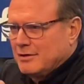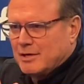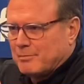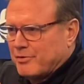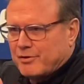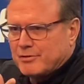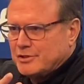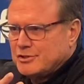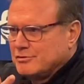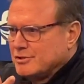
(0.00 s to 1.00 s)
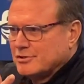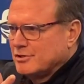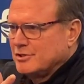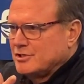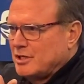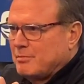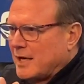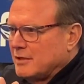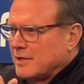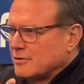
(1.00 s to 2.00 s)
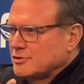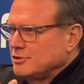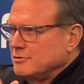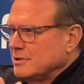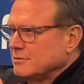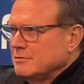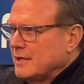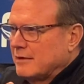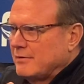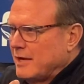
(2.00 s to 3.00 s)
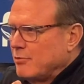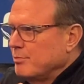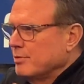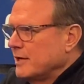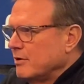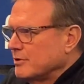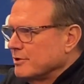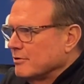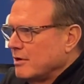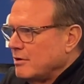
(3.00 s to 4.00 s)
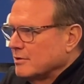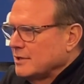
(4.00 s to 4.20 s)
Number 30 shoots as good as anybody that's shooting that will play all year long,